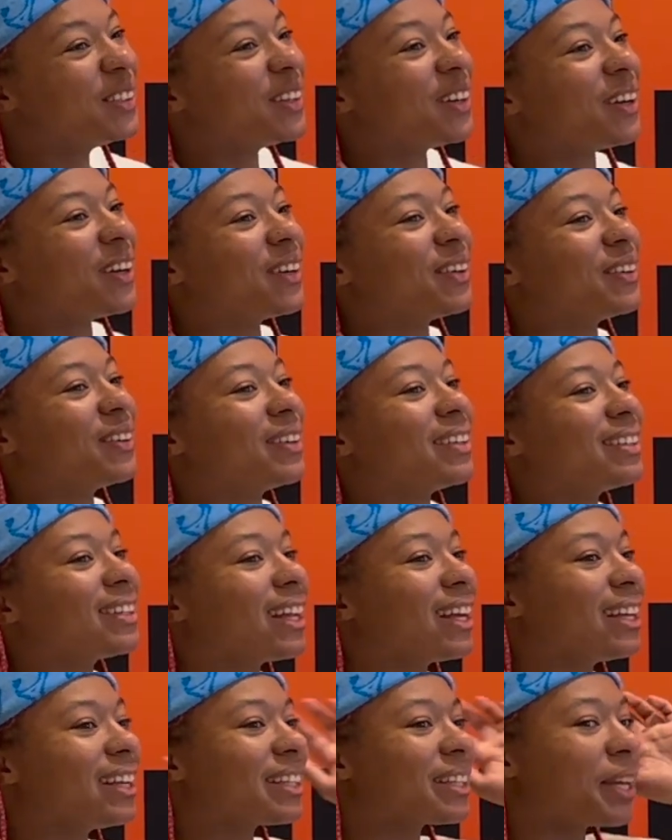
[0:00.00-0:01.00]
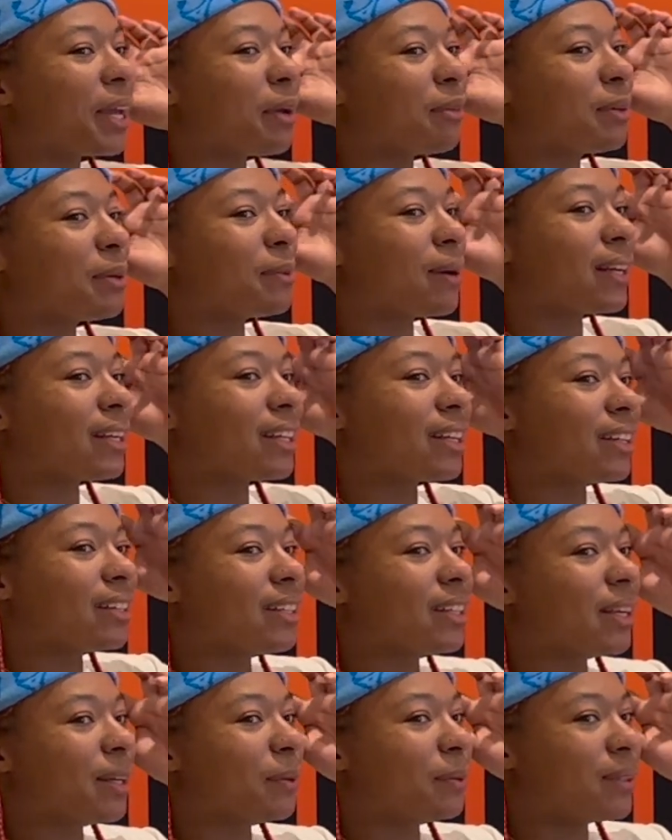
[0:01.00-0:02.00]
no, like everybody in
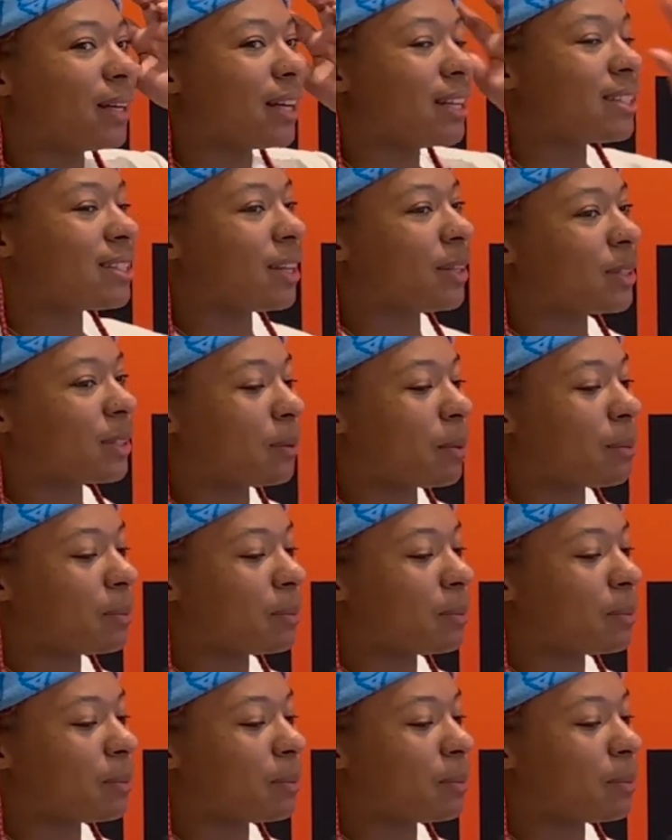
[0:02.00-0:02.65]
there, when I tell them,